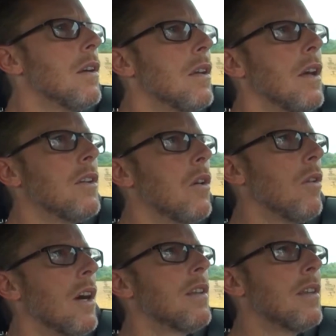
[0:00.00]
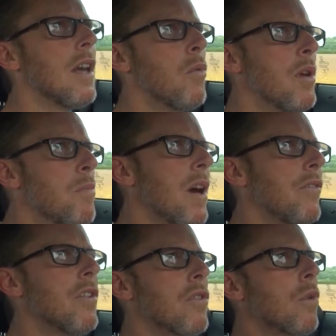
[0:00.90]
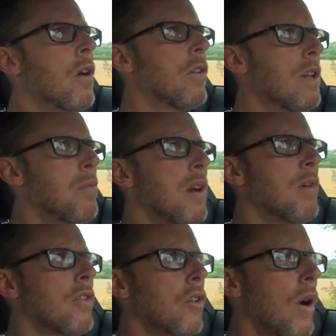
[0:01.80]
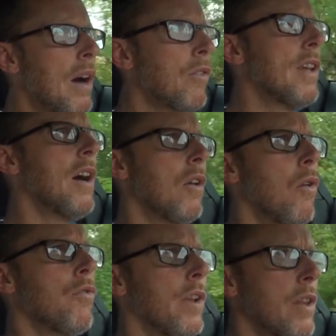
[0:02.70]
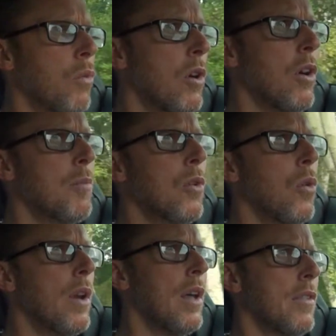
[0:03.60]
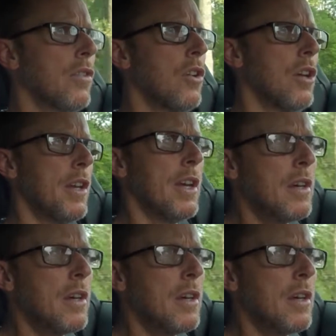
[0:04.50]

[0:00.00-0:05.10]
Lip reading: I don't like that they repaved this road. They put a bunch of gravel down. Hopefully the road I'm going on is good.